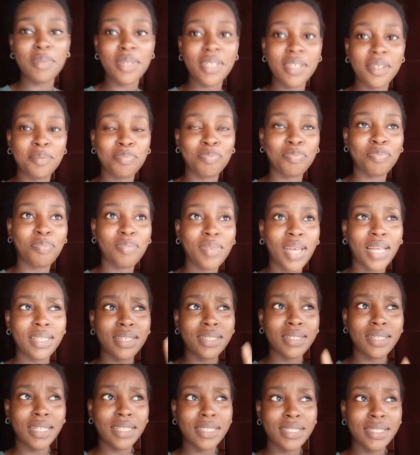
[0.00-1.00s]
Me. I
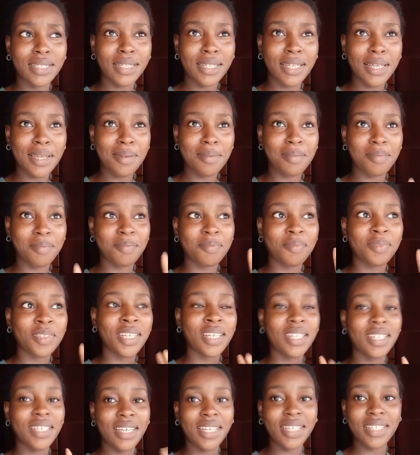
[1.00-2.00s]
think that's the name.
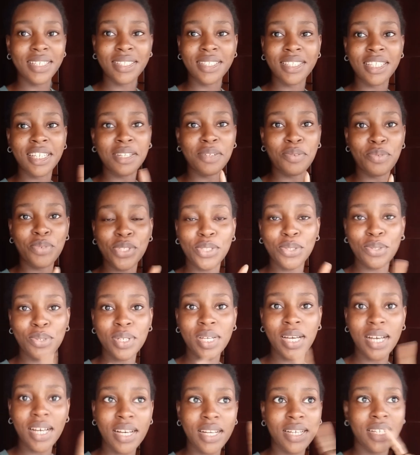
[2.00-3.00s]
Yes, that was on
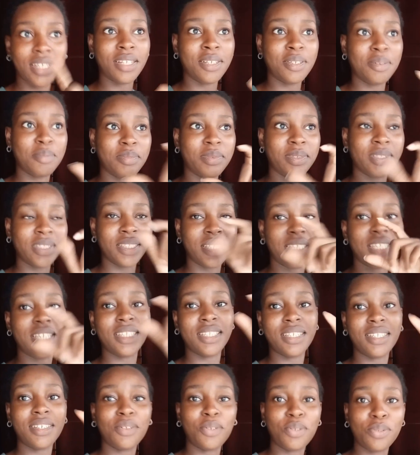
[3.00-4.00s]
her um
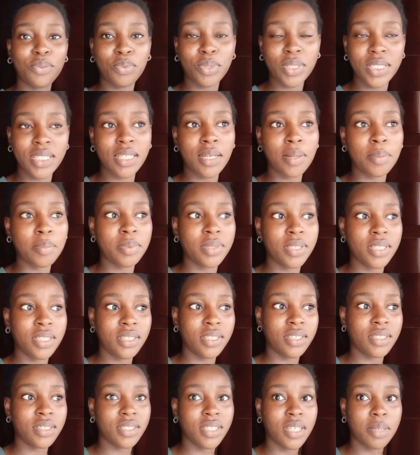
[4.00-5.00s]
Kine on WhatsApp, the
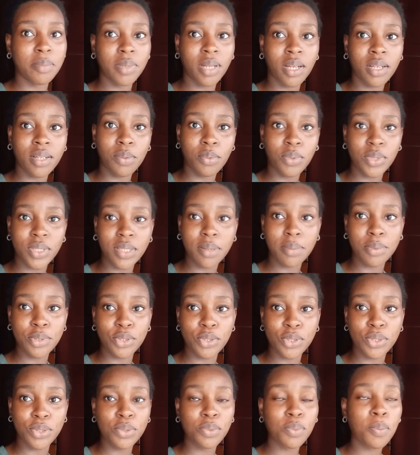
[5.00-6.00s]
name that WhatsApp
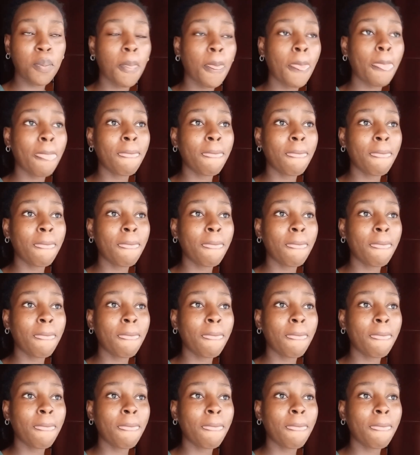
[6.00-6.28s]
shows you.